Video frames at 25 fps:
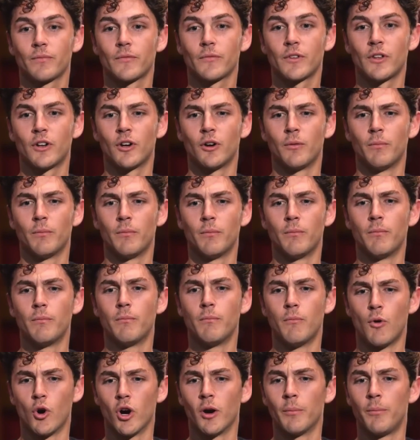
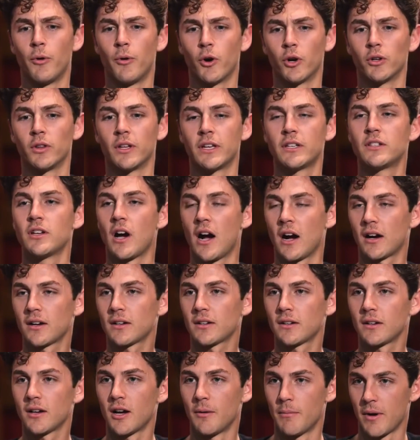more importantly,
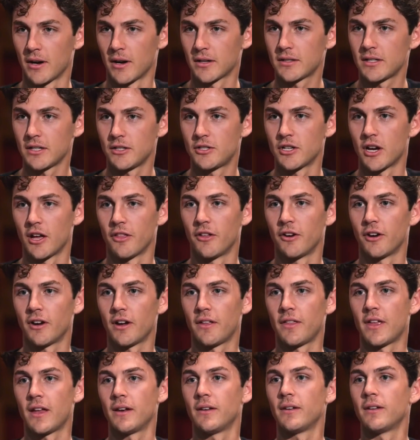talk amongst each other,
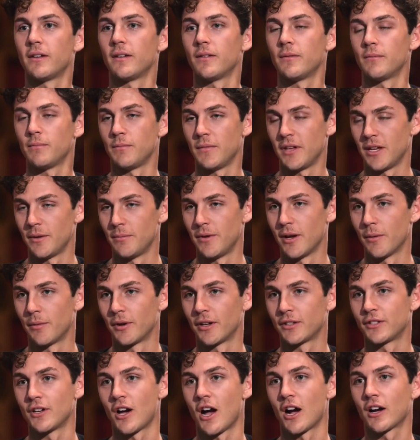and then me be
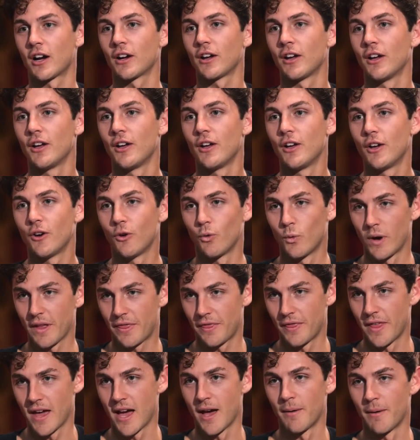able to talk
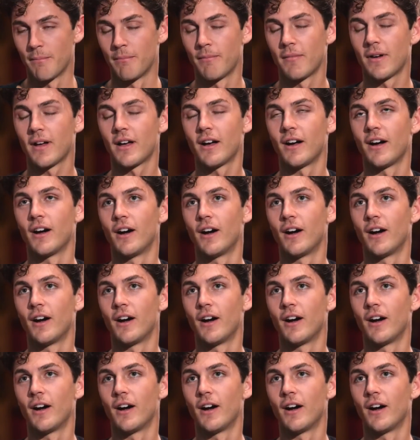with them,